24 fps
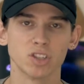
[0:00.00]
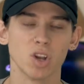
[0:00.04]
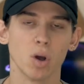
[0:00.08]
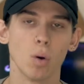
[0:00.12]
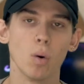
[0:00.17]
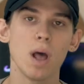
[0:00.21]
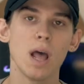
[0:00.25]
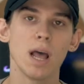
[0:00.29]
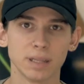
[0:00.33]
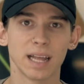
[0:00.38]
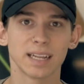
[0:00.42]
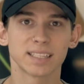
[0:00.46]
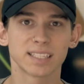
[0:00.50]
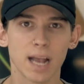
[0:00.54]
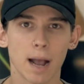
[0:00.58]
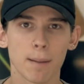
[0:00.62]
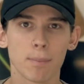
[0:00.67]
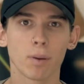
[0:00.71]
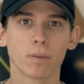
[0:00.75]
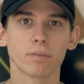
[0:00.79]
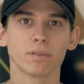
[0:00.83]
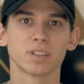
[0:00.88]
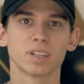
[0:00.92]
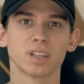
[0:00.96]
So let's
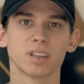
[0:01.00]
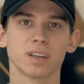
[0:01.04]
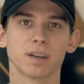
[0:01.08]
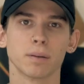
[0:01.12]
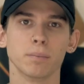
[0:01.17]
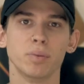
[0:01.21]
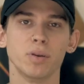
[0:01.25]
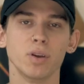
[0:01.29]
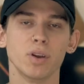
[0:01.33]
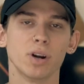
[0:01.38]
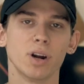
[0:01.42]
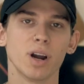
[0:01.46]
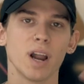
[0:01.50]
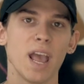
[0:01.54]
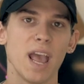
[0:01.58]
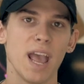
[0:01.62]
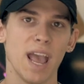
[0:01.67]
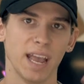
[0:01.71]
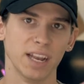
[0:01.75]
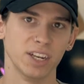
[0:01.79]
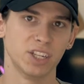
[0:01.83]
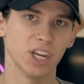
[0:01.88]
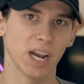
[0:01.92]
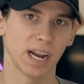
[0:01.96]
hop over to the
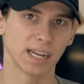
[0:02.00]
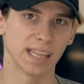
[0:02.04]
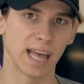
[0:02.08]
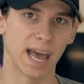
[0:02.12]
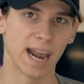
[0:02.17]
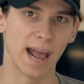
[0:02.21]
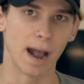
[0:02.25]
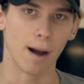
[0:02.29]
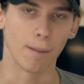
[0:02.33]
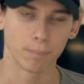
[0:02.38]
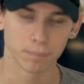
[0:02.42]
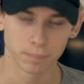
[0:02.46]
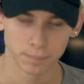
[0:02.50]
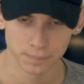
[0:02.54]
computer and check that out.